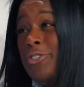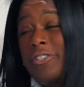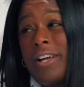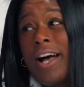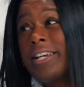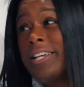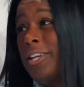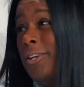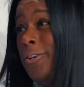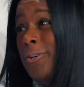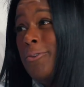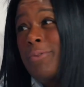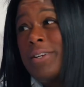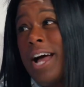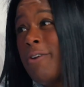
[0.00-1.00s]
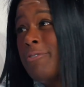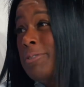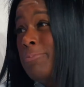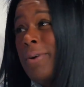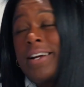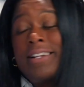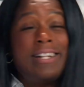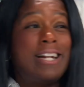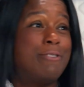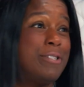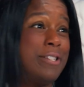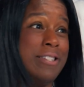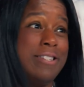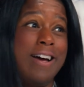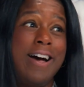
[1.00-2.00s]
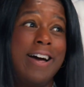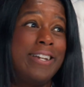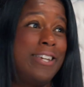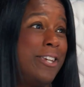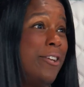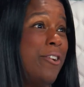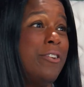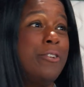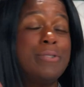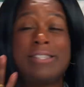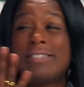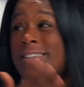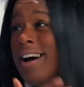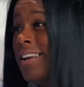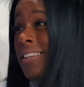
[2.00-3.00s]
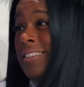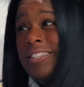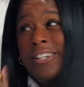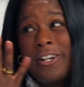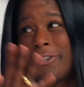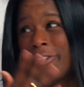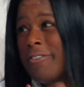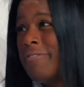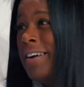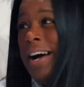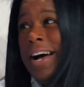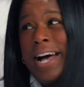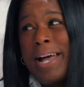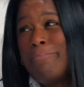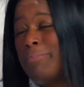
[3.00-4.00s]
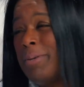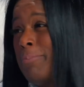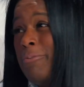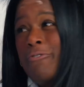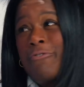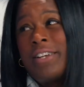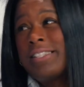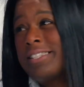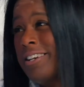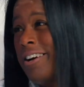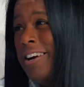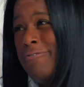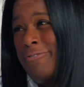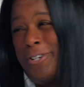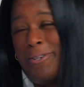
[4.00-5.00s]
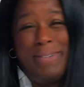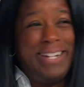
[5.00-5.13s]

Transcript: you're not cute. When I was pregnant, I was not cute. It was not a look or a vibe. People felt sorry for